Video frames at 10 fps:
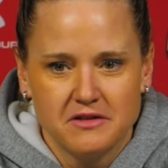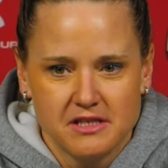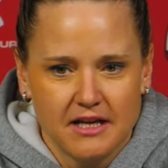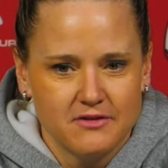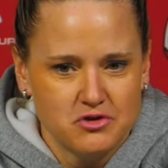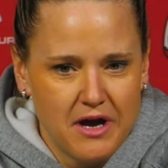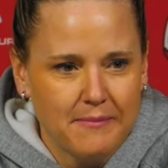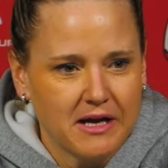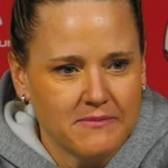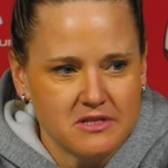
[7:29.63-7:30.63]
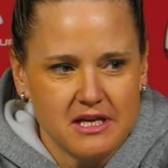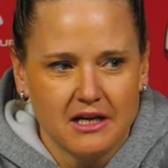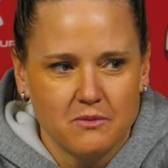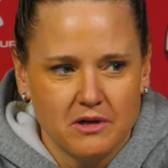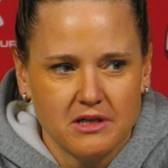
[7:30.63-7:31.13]
It's kind of a trap game, the
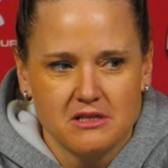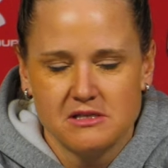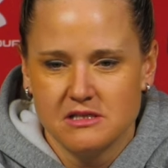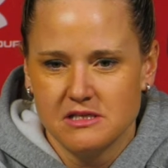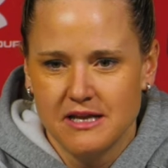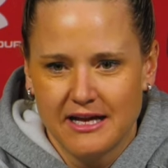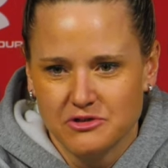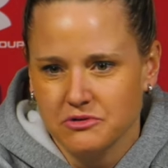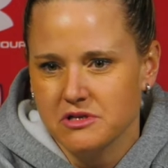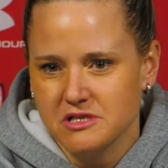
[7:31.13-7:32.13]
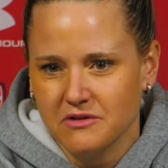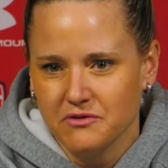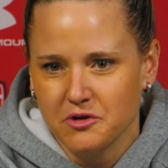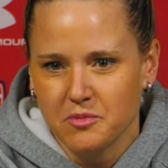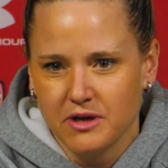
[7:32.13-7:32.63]
second one, because it's a natural instinct
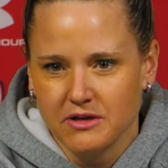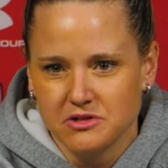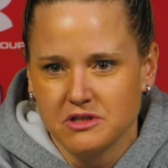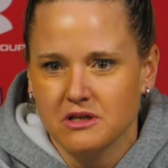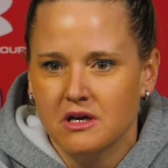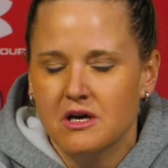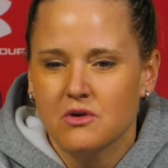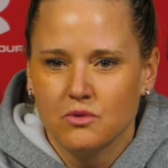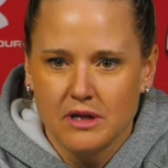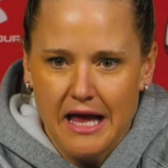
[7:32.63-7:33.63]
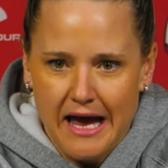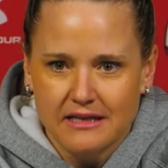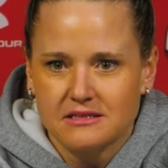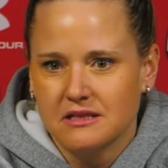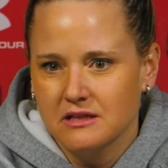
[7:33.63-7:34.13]
for your players to
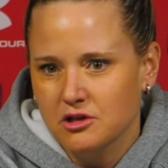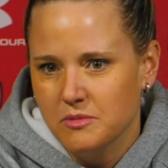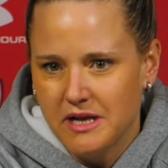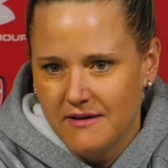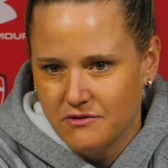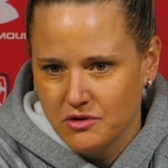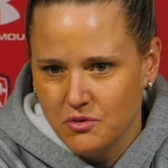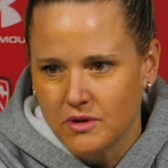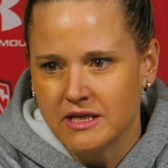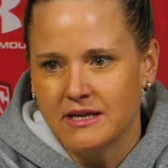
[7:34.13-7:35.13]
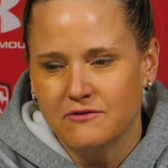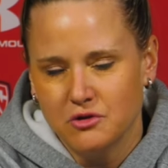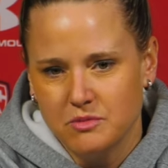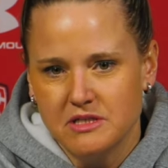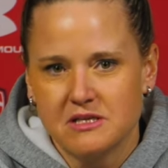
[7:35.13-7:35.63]
relax a little bit after you win, after
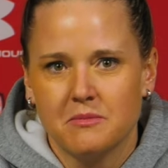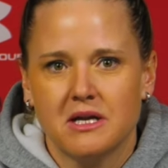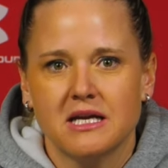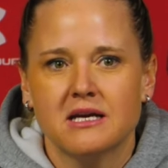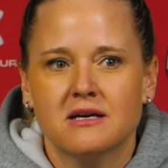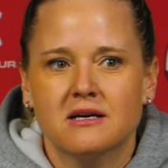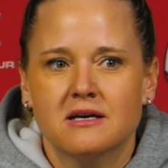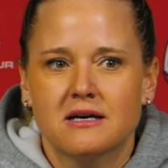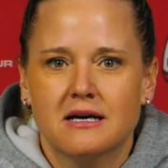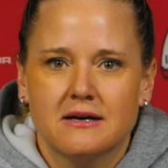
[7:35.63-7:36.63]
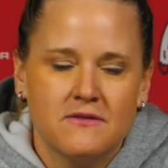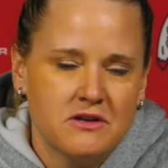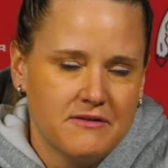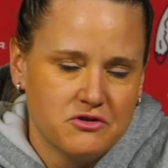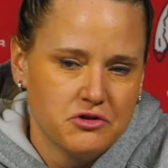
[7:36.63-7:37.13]
you beat somebody, and
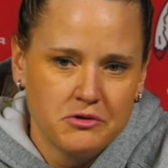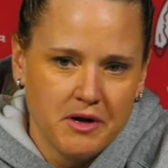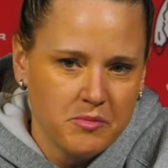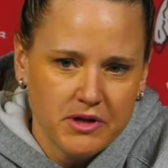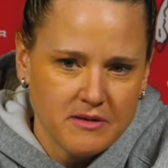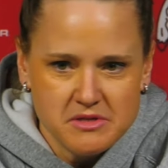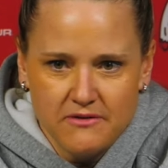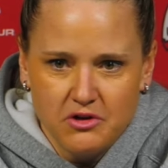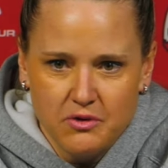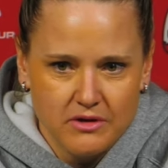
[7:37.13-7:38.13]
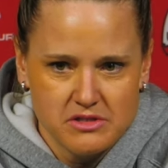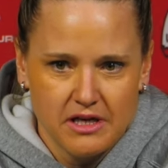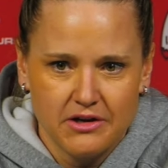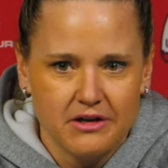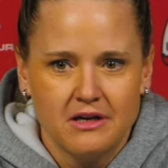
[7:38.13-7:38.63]
then to have to turn around and play them 72 hours
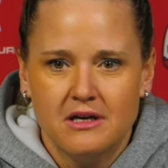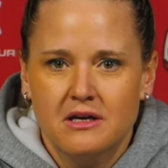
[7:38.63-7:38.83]
later.